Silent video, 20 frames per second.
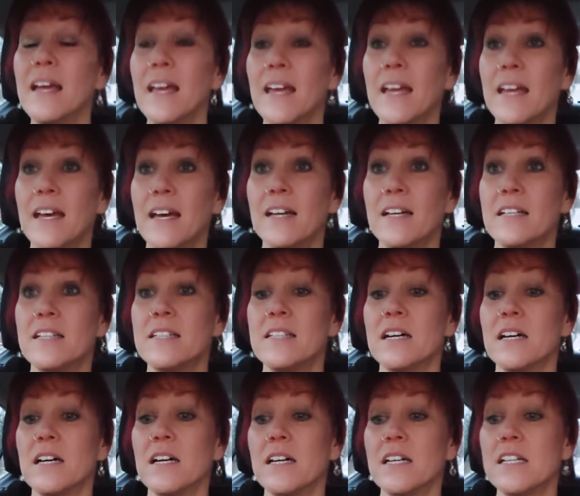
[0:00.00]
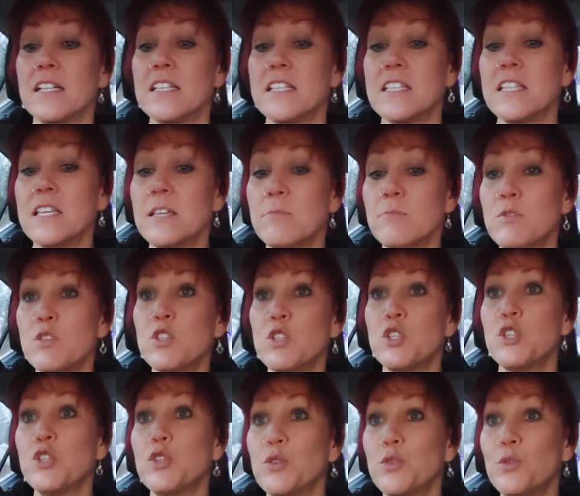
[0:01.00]
and it seems
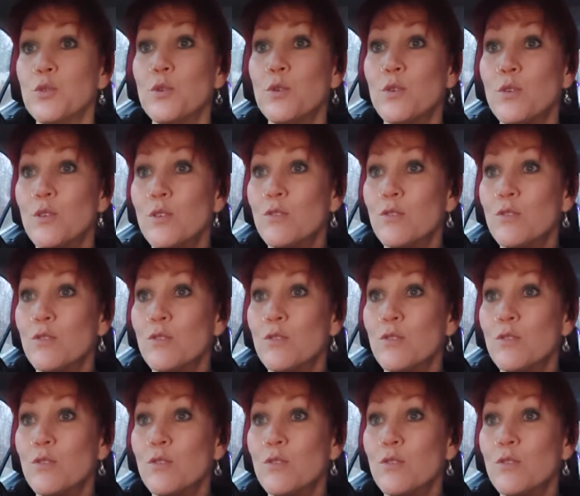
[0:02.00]
to